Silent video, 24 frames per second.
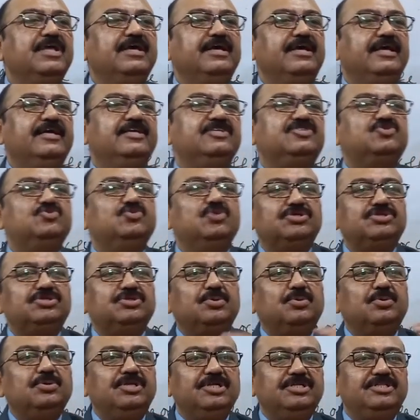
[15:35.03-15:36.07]
is not
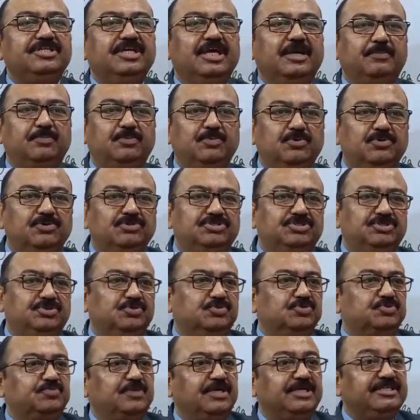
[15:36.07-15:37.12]
only the approach
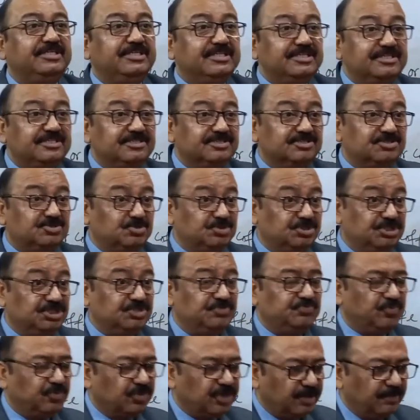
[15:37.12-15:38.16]
used by teachers to teach
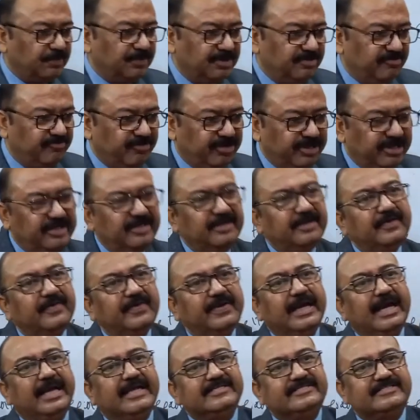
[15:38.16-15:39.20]
vocabulary
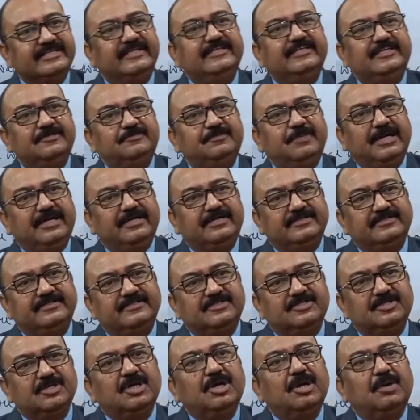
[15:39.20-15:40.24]
and sentence
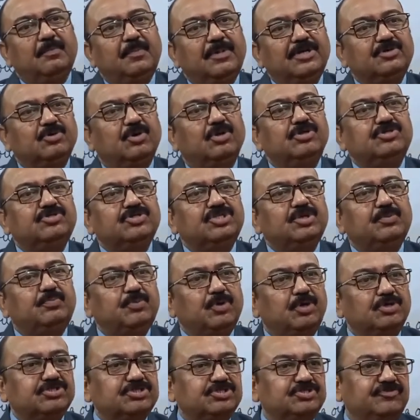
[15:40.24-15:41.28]
patterns, but also the
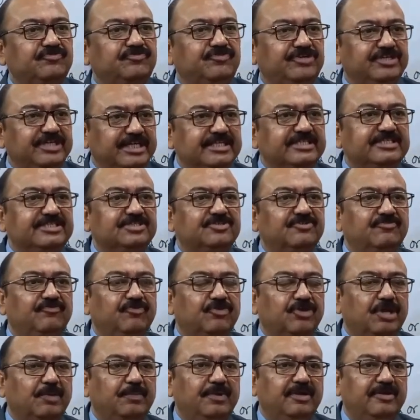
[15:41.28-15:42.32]
process of retention of
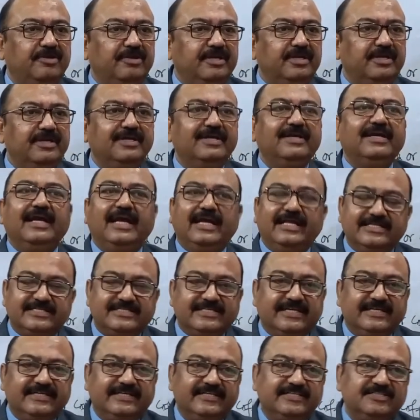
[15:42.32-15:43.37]
vocabulary and
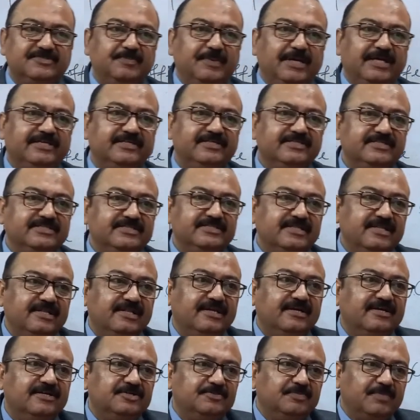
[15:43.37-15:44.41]
sentence patterns
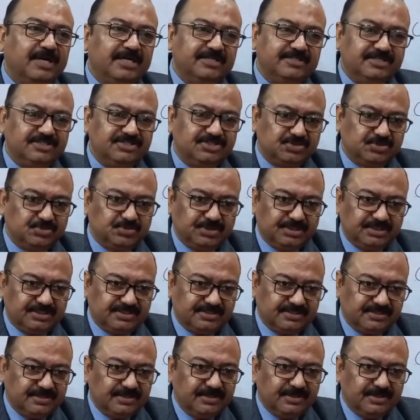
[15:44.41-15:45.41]
learned by the students.